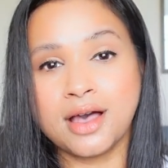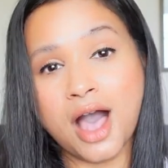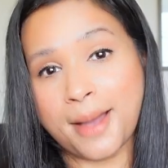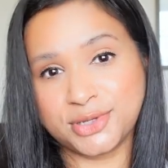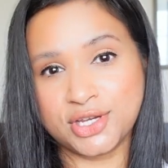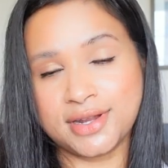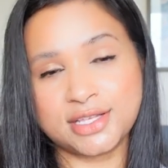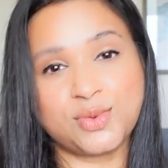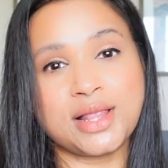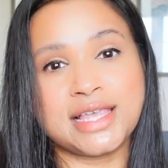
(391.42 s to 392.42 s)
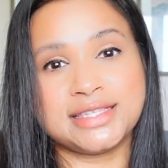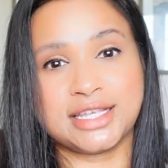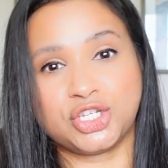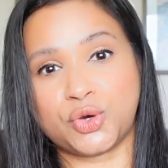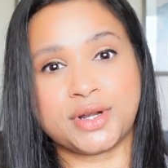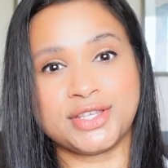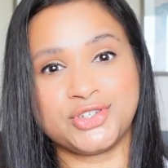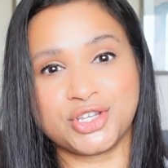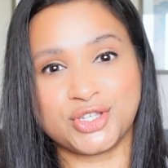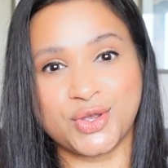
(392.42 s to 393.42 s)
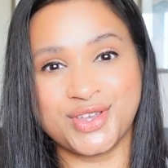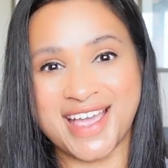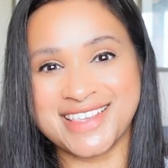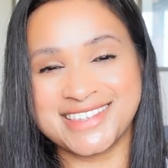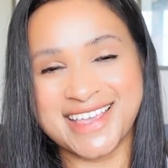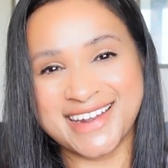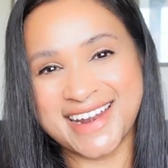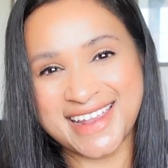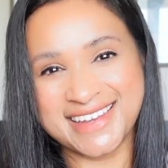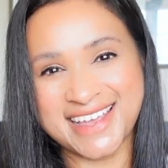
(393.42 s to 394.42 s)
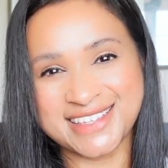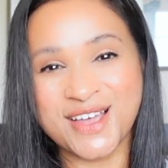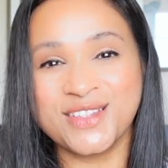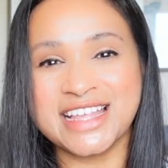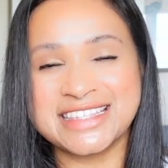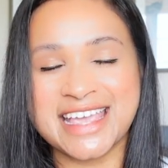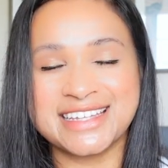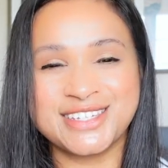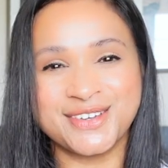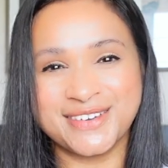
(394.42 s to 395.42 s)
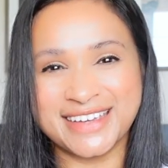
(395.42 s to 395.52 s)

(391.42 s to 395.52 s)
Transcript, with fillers: option as well as the shortest, just so you guys get an idea. So let's get to